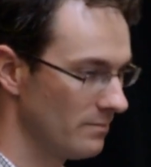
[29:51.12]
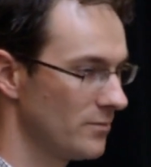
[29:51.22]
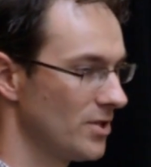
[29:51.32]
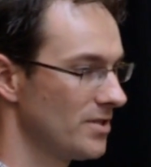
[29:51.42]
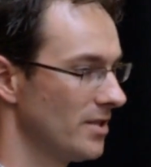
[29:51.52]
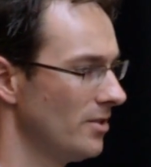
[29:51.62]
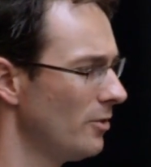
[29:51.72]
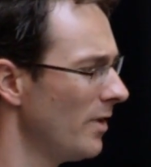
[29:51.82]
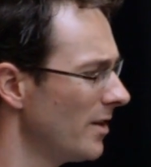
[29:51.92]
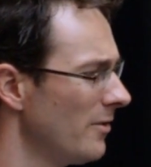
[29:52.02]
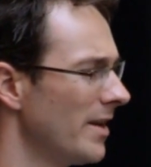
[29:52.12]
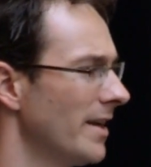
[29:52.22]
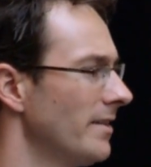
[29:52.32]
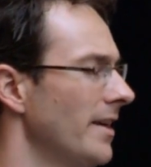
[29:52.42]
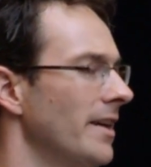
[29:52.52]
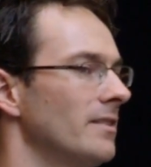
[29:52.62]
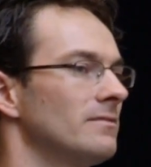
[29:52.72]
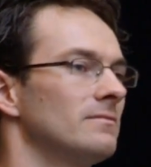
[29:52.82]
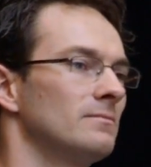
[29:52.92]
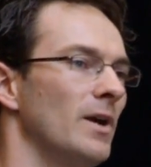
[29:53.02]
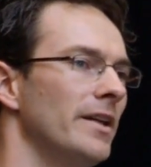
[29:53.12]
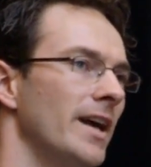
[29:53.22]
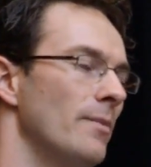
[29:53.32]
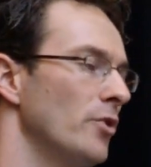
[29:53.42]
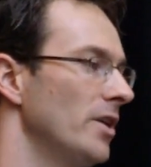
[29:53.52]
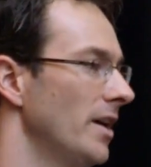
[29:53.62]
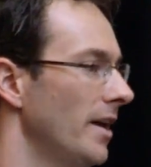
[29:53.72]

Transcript: she said, you know what, you're right, I can't, polyamory,